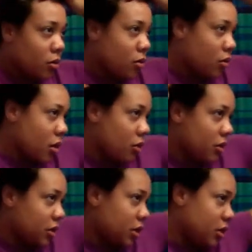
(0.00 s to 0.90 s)
I
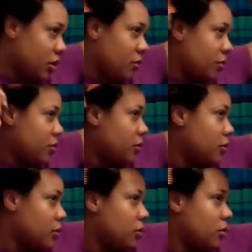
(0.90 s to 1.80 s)
always end up
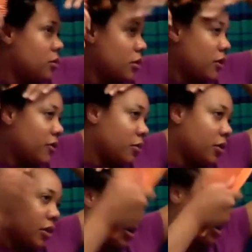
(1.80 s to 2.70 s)
I'm gonna
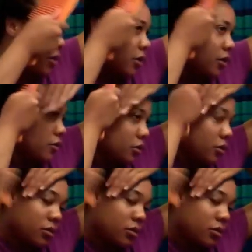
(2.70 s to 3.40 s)
put a headband on.